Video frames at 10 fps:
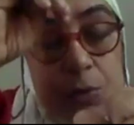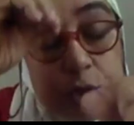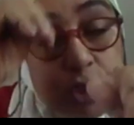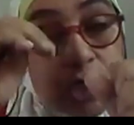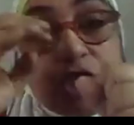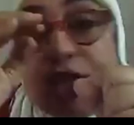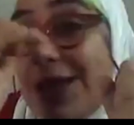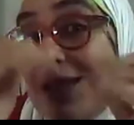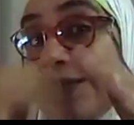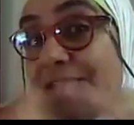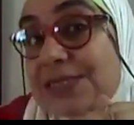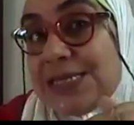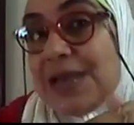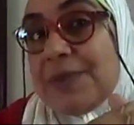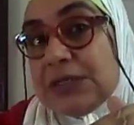which are sharing the
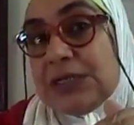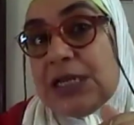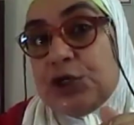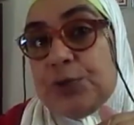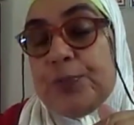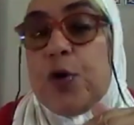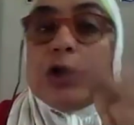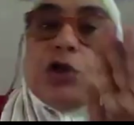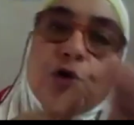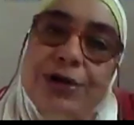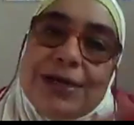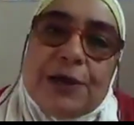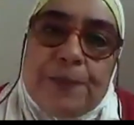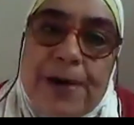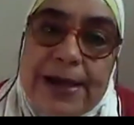same articulation point or
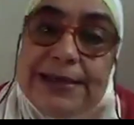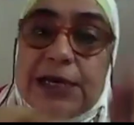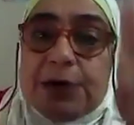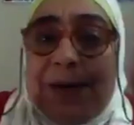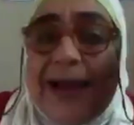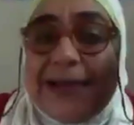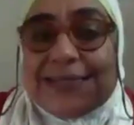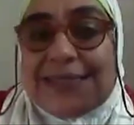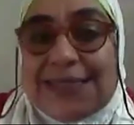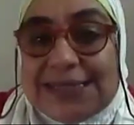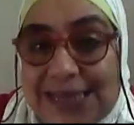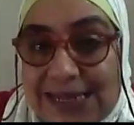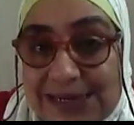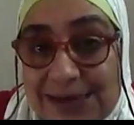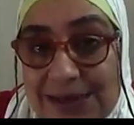nearby. Nearby is the
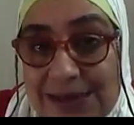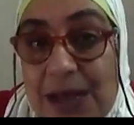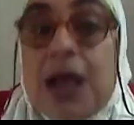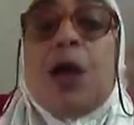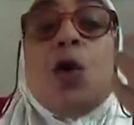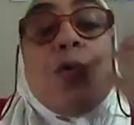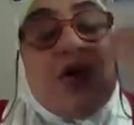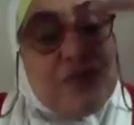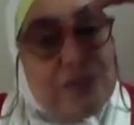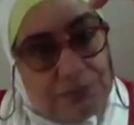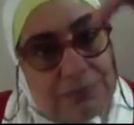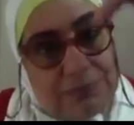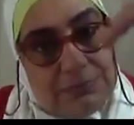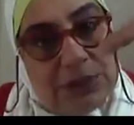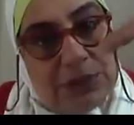dal. With
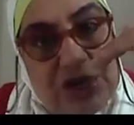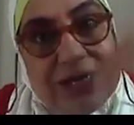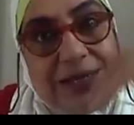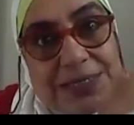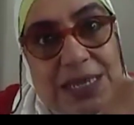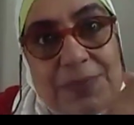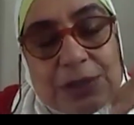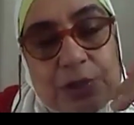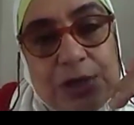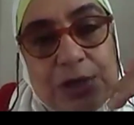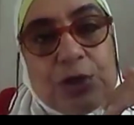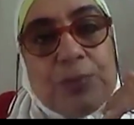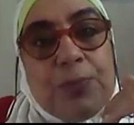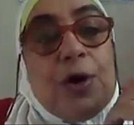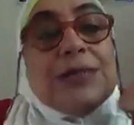sharing the same
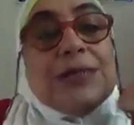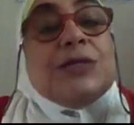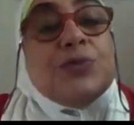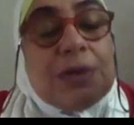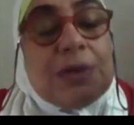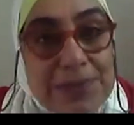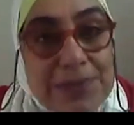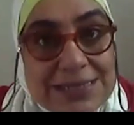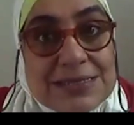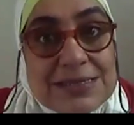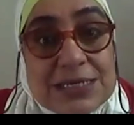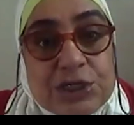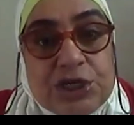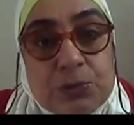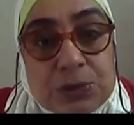articulation point, it will mix the
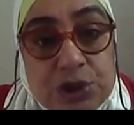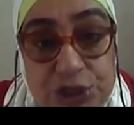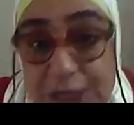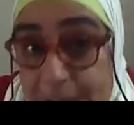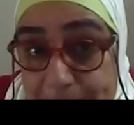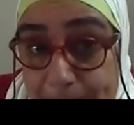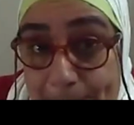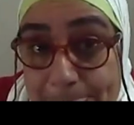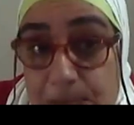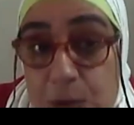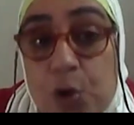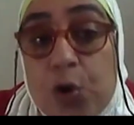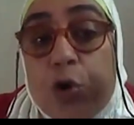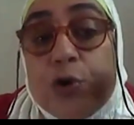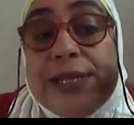jim with sheen
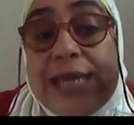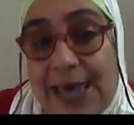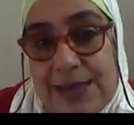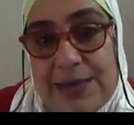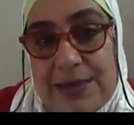or ya.